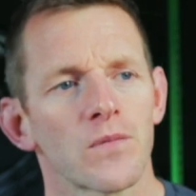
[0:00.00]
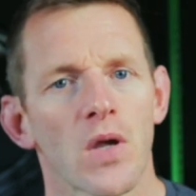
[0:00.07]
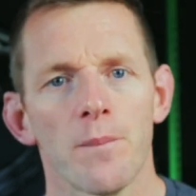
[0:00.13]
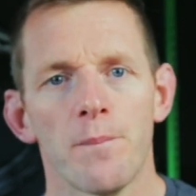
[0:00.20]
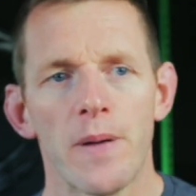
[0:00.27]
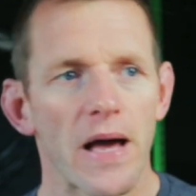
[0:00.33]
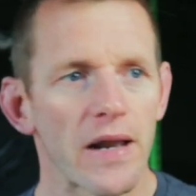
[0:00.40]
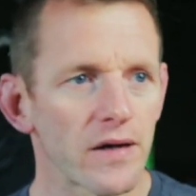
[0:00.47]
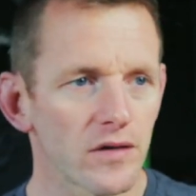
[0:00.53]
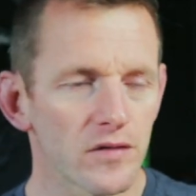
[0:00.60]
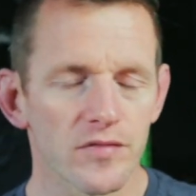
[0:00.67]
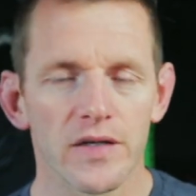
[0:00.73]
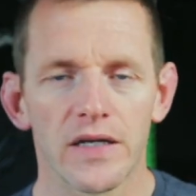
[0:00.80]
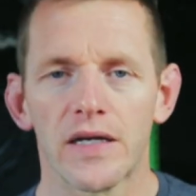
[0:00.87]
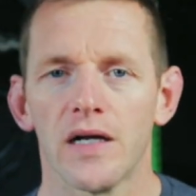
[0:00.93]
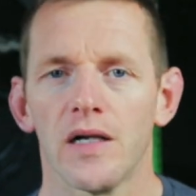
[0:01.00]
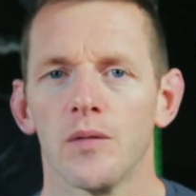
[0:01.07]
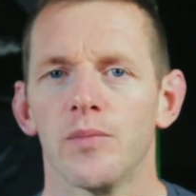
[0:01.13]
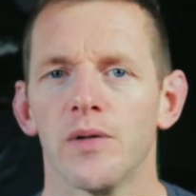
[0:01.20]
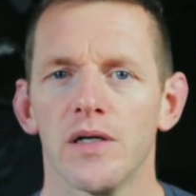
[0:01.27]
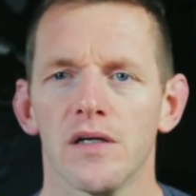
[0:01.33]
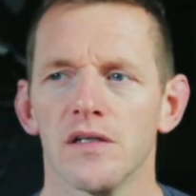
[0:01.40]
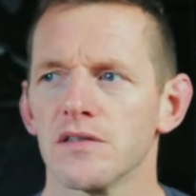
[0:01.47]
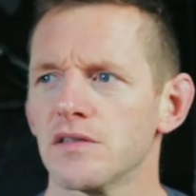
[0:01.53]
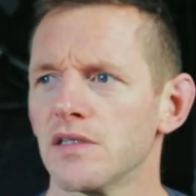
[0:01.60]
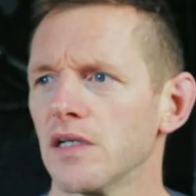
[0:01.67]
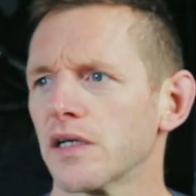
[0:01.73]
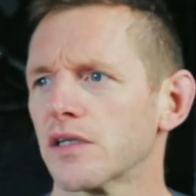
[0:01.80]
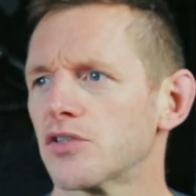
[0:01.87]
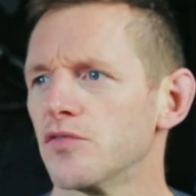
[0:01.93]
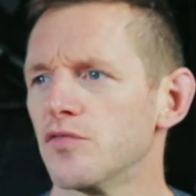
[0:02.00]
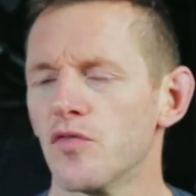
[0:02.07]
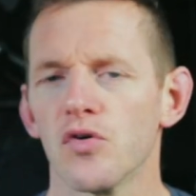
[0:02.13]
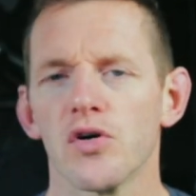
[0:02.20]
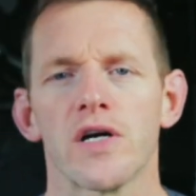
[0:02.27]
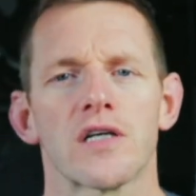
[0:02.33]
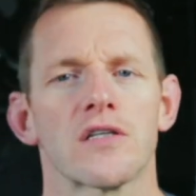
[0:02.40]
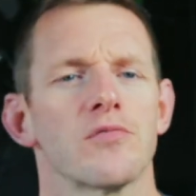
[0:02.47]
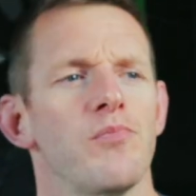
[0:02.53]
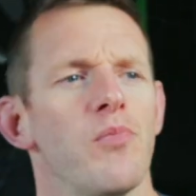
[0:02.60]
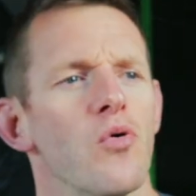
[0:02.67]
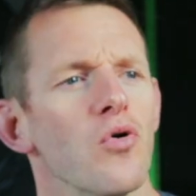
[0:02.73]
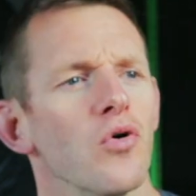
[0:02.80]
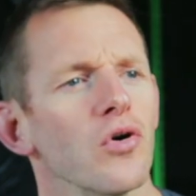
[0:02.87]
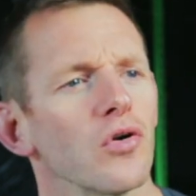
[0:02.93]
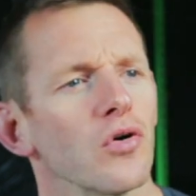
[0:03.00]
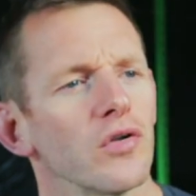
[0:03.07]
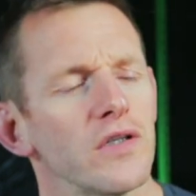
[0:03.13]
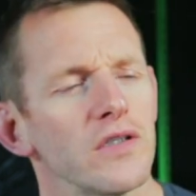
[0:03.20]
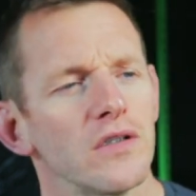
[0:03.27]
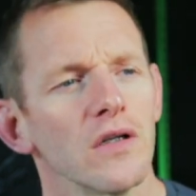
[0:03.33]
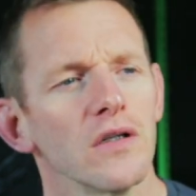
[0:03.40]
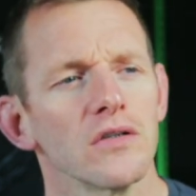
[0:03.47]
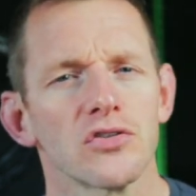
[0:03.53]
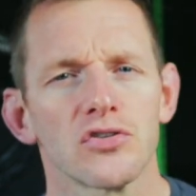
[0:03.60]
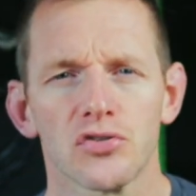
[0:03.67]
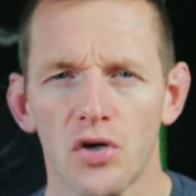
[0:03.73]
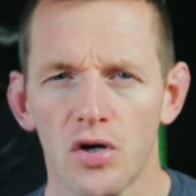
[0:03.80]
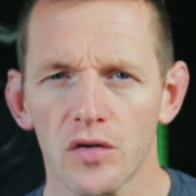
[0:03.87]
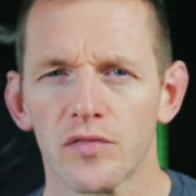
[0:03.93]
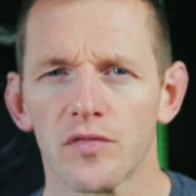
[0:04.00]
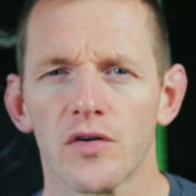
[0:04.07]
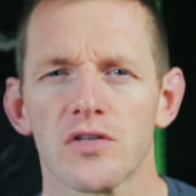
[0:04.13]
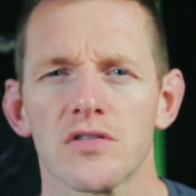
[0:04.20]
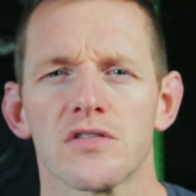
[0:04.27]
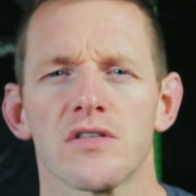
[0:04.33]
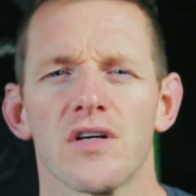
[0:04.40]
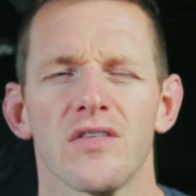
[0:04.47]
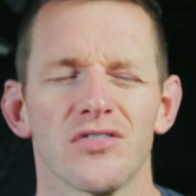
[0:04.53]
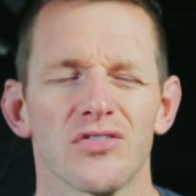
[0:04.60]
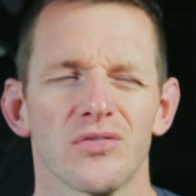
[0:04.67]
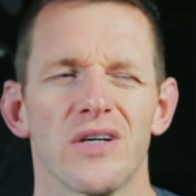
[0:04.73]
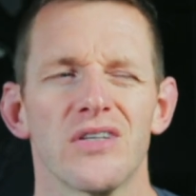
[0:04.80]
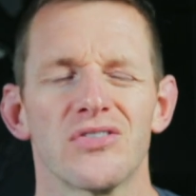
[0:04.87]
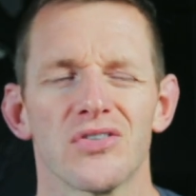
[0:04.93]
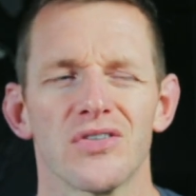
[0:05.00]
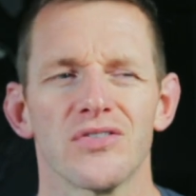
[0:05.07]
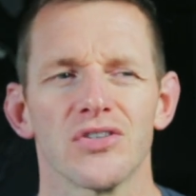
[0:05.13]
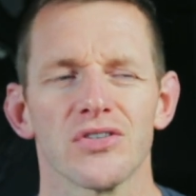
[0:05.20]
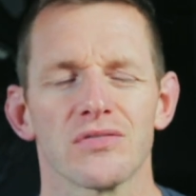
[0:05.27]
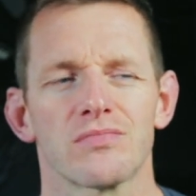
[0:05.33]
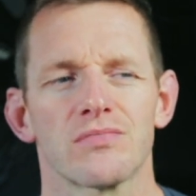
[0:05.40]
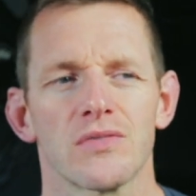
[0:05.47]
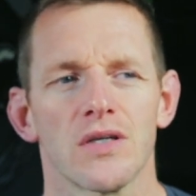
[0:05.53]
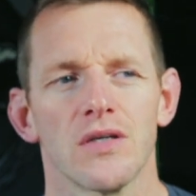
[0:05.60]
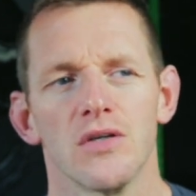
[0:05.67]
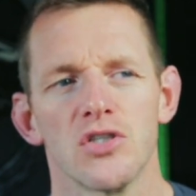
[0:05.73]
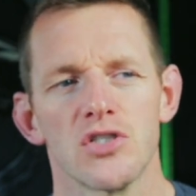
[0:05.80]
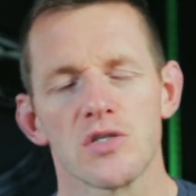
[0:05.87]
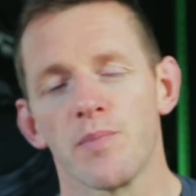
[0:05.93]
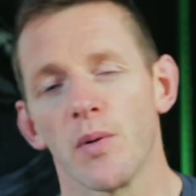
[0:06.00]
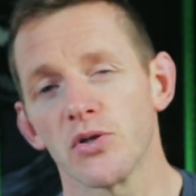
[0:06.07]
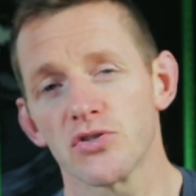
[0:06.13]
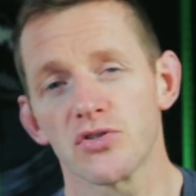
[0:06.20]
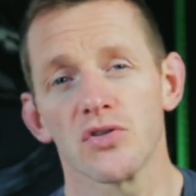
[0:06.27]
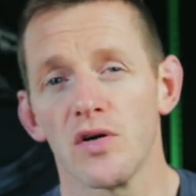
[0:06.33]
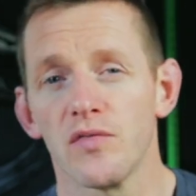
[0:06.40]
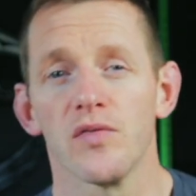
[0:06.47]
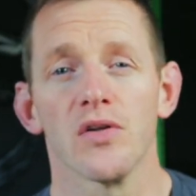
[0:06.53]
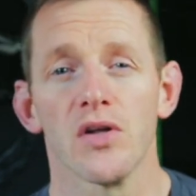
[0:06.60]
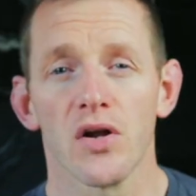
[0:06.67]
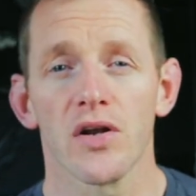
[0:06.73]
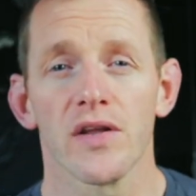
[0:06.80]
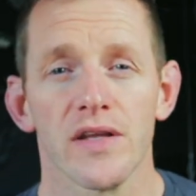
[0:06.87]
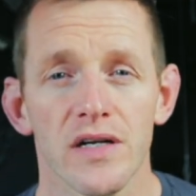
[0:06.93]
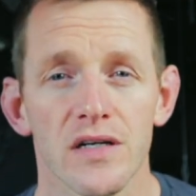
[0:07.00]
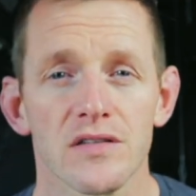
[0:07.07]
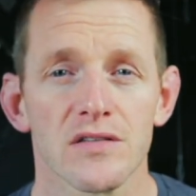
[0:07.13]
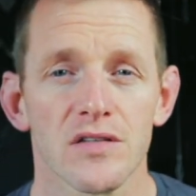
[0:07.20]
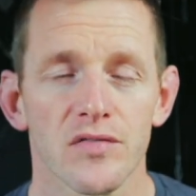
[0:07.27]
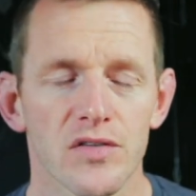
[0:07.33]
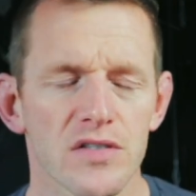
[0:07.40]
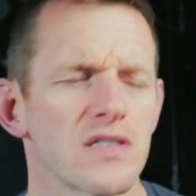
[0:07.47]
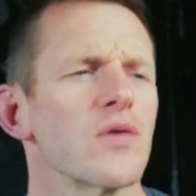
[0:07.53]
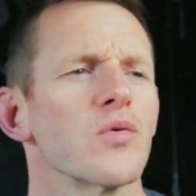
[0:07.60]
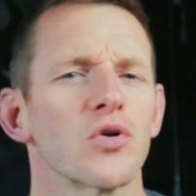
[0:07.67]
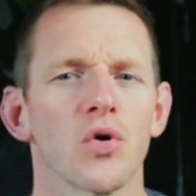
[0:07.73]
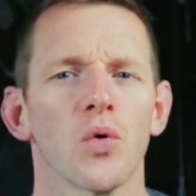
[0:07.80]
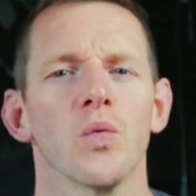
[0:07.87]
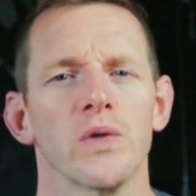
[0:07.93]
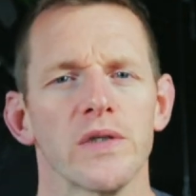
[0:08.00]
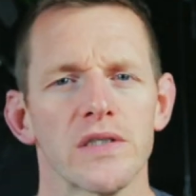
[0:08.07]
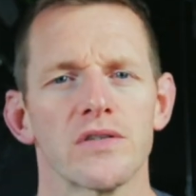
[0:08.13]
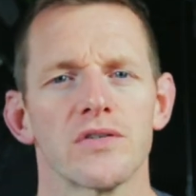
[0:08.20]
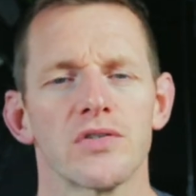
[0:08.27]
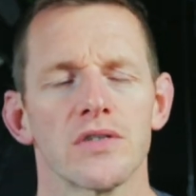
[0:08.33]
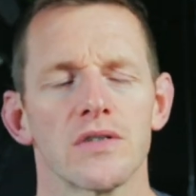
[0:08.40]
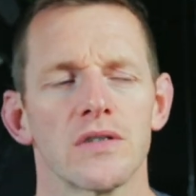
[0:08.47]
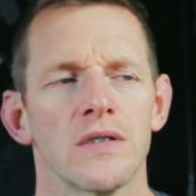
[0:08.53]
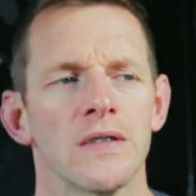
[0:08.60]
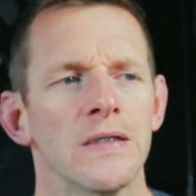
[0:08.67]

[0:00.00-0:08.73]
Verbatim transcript: competitive in kettlebells and did like Girevoy Sport or they'd done the StrongFirst stuff. So I sort of just sponged off a lot of their stuff because they were totally into it.